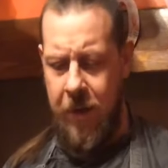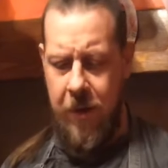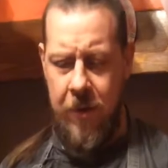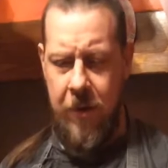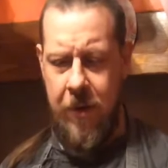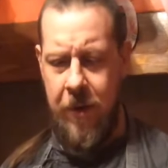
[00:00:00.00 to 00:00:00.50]

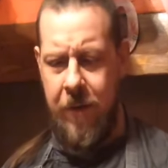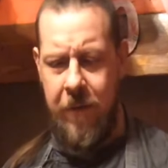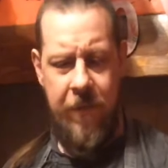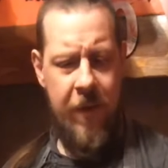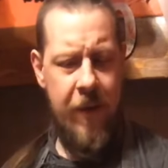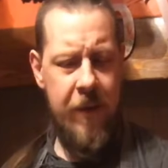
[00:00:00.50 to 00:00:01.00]
cook
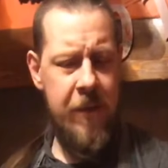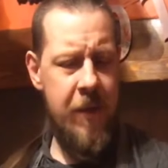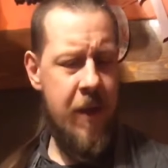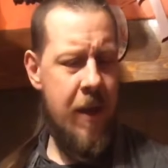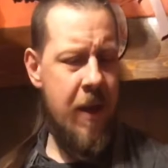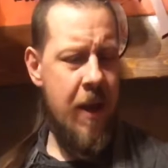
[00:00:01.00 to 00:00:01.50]
things
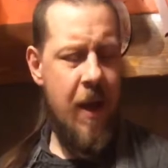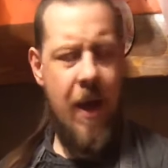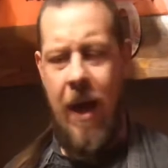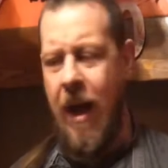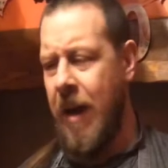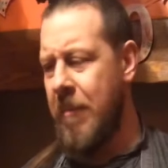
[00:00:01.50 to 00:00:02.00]

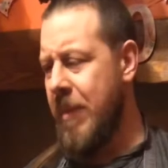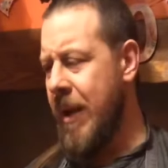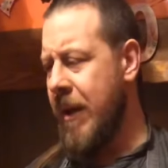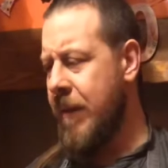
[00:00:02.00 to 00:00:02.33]
and bake